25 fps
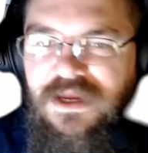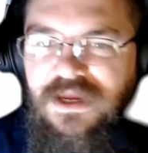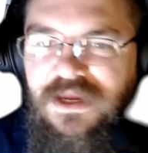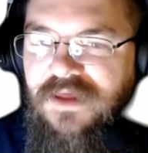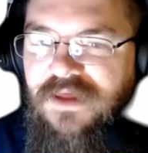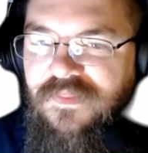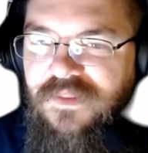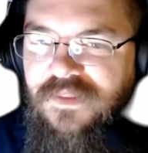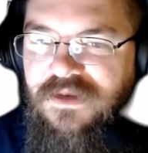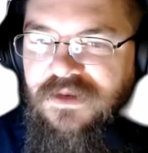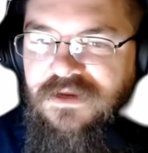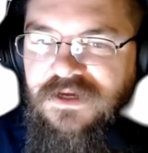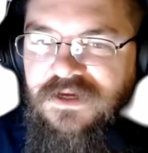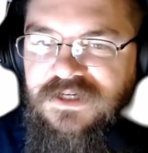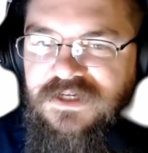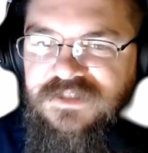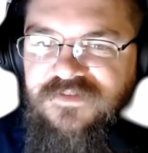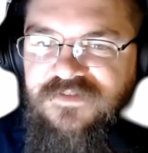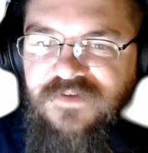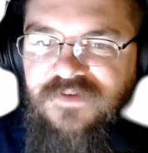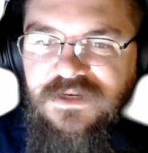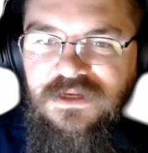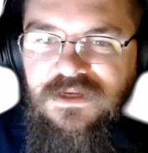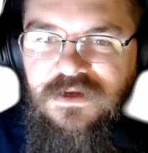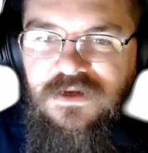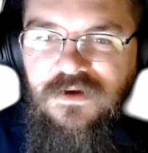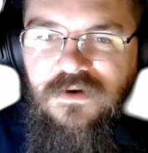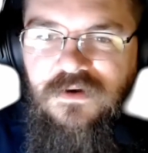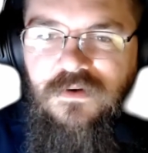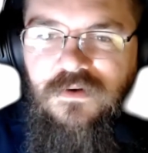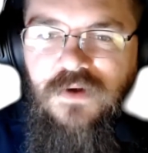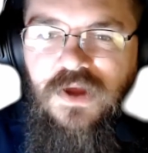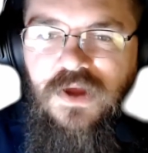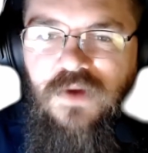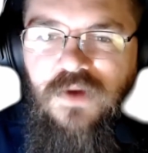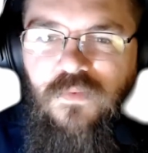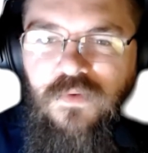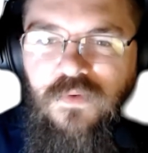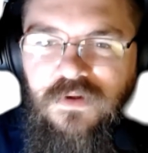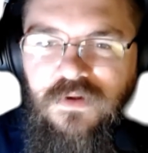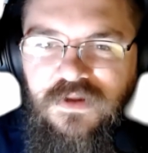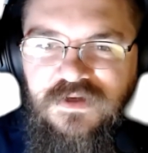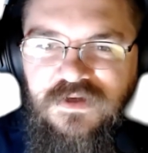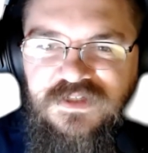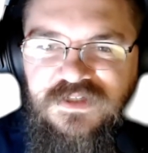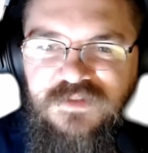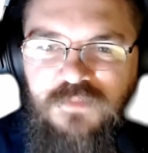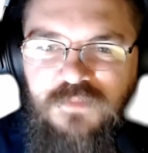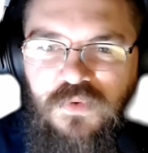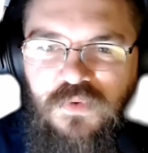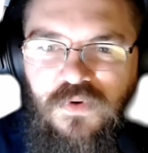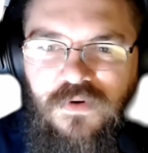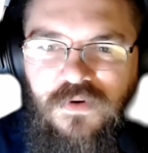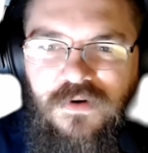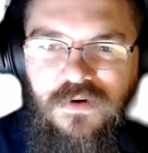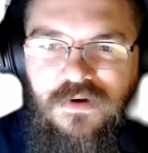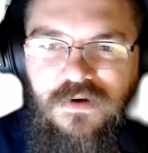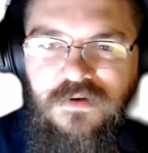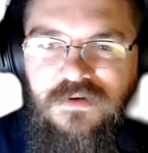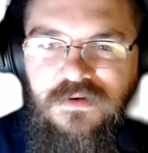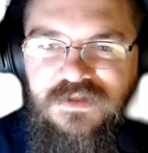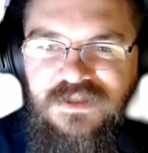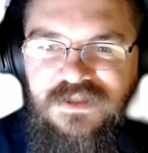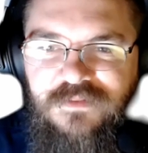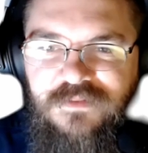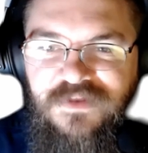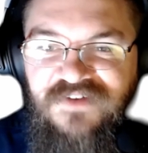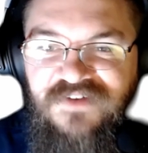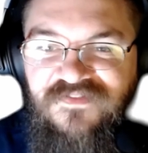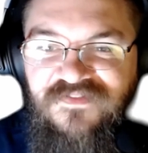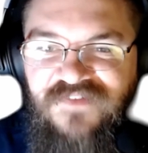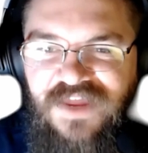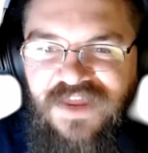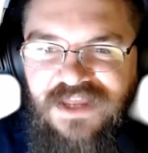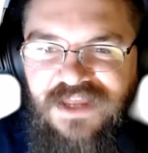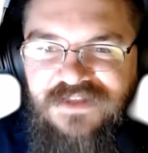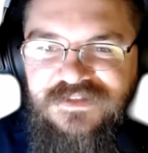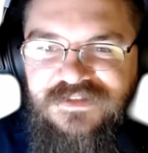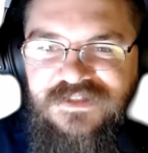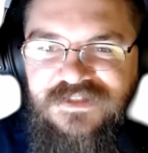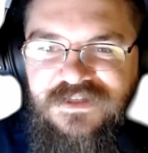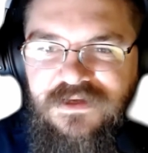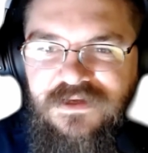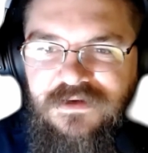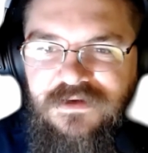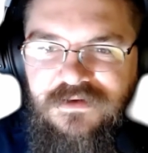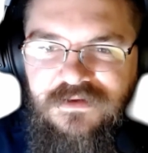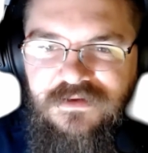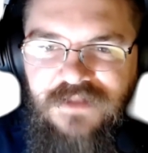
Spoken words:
In the next video, we'll explore some advanced